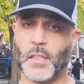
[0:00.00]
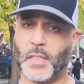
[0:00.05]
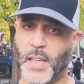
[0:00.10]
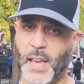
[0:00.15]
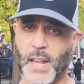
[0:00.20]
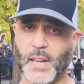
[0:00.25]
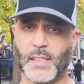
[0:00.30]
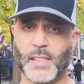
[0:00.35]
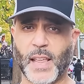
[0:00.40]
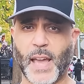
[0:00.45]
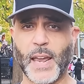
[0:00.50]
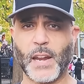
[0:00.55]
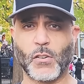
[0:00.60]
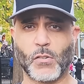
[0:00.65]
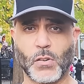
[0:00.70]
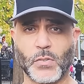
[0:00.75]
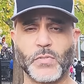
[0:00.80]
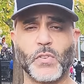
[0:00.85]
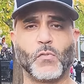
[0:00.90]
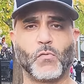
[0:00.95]
then
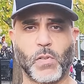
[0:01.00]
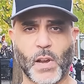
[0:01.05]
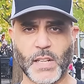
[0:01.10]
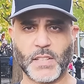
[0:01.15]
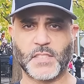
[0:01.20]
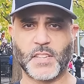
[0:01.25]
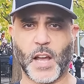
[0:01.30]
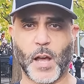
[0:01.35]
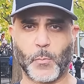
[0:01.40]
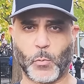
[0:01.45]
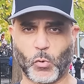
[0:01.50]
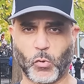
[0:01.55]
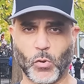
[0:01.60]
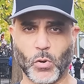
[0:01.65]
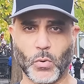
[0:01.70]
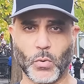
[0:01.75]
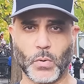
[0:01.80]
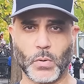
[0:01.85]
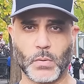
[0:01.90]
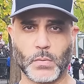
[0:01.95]
later the Red Top
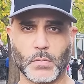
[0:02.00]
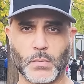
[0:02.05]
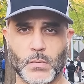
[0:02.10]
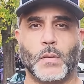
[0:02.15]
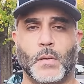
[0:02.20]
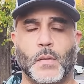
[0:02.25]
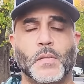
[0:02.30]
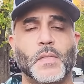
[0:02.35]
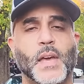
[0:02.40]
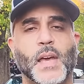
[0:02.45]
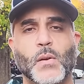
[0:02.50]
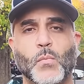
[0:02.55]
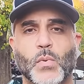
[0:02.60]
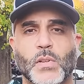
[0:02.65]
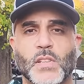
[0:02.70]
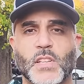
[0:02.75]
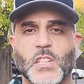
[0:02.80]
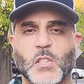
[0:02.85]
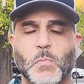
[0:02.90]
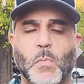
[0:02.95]
Crew. Then, when
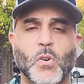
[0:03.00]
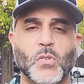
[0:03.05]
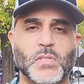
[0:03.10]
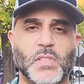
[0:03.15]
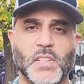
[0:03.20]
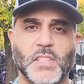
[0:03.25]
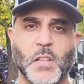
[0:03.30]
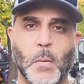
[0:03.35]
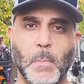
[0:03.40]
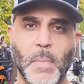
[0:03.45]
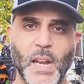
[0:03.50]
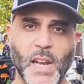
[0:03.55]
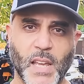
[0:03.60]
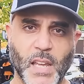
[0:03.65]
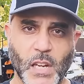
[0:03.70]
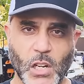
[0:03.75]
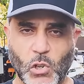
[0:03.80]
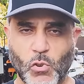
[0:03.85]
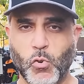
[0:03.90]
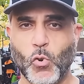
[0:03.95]
this mostly
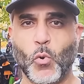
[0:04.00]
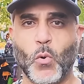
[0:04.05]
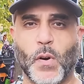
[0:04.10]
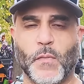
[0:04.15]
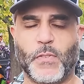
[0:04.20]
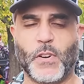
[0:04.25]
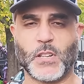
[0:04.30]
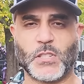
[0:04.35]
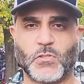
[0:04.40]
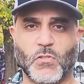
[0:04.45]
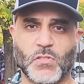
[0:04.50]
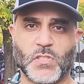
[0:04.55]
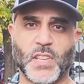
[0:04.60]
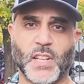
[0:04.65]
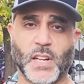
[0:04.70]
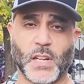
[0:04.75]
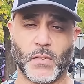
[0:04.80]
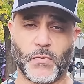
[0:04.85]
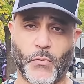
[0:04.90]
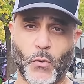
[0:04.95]
Dominican crew of hustlers
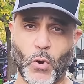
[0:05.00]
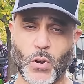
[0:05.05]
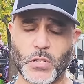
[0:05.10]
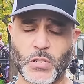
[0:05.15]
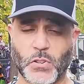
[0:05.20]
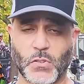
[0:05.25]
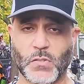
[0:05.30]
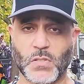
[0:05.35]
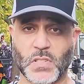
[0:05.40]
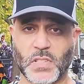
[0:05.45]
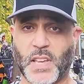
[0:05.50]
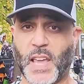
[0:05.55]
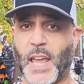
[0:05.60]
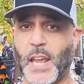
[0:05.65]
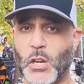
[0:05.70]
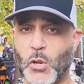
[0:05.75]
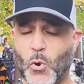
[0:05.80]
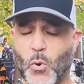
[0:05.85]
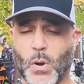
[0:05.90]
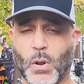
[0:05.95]
and enforcers
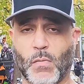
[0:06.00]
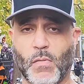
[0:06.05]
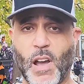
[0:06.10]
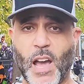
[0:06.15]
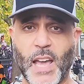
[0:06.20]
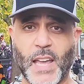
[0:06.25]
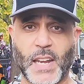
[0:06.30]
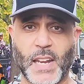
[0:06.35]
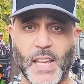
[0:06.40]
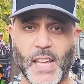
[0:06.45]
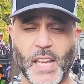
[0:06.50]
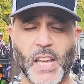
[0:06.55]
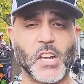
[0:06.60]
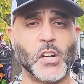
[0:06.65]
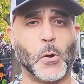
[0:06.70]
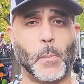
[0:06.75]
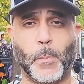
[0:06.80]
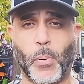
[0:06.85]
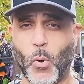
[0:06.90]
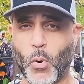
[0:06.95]
gained notoriety in
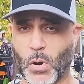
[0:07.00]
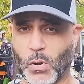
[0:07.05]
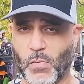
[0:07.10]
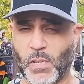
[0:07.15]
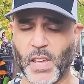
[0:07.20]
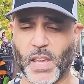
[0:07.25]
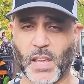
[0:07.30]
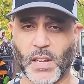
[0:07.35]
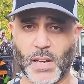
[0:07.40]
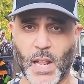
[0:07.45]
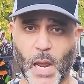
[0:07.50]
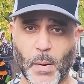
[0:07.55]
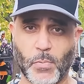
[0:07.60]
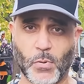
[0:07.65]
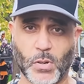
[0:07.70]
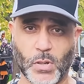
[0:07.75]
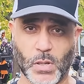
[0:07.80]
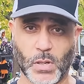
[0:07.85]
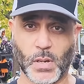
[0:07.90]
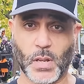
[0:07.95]
a Puerto Rican
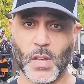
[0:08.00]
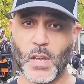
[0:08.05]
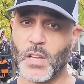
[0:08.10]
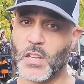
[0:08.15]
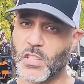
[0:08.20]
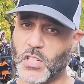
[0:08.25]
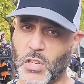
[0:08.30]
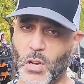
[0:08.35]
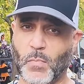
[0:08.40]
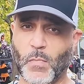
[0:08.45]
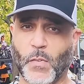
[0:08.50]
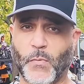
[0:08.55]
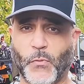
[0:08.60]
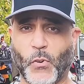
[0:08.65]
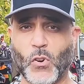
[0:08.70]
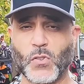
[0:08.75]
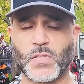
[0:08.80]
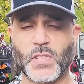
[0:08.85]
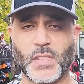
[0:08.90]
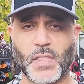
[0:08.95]
neighborhood, Some
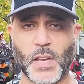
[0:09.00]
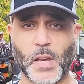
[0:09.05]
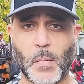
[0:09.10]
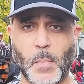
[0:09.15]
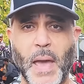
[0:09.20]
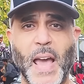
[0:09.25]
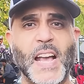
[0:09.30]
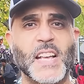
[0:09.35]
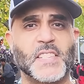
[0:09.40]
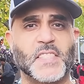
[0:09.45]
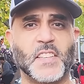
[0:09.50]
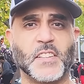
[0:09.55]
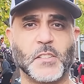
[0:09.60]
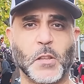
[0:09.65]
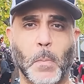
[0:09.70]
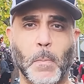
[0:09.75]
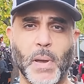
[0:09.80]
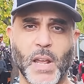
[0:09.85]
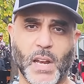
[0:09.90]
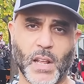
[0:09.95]
refer to them as the
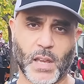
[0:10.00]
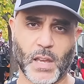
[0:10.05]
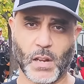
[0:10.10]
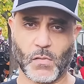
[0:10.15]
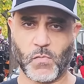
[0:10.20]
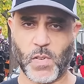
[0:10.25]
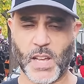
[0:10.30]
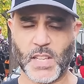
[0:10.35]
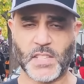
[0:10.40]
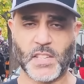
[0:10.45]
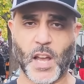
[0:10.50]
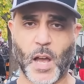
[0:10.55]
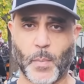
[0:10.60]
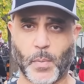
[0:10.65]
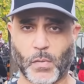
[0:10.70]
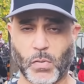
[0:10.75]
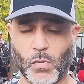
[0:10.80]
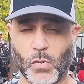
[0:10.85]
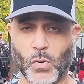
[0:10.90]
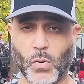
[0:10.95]
Dominican Red Top
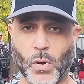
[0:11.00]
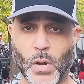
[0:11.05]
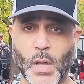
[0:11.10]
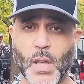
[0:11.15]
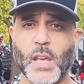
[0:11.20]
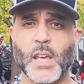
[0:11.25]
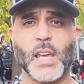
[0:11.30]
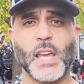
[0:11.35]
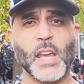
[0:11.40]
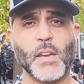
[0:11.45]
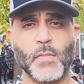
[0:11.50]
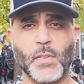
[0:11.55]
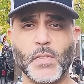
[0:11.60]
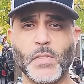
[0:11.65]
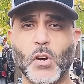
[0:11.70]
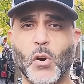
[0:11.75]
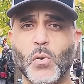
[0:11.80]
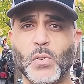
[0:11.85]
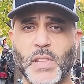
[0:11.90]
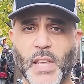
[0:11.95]
Crew, even
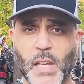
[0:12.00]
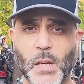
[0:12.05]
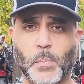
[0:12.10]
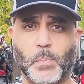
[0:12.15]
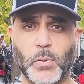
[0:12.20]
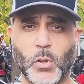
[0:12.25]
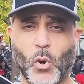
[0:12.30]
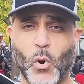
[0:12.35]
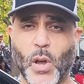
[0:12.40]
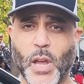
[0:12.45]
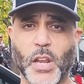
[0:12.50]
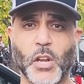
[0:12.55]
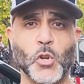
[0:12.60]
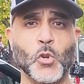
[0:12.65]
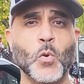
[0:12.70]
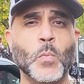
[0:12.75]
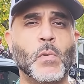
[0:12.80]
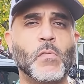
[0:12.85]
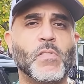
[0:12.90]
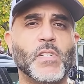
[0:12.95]
though they employed
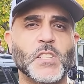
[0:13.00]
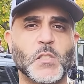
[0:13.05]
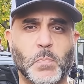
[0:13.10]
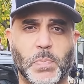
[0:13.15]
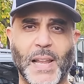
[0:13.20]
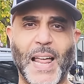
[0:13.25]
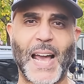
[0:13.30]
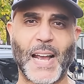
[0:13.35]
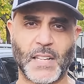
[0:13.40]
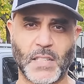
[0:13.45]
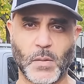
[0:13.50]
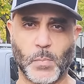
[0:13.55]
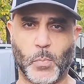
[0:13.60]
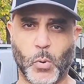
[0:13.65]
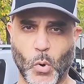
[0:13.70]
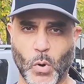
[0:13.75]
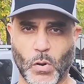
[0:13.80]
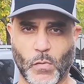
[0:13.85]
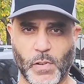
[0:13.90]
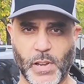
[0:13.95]
numerous blacks and
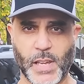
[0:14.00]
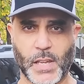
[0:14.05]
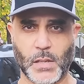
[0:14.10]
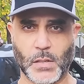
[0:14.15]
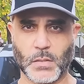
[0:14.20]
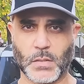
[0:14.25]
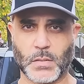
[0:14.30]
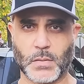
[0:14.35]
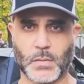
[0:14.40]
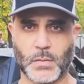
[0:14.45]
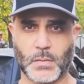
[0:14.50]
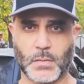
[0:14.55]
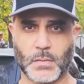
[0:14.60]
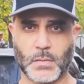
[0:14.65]
Puerto Ricans.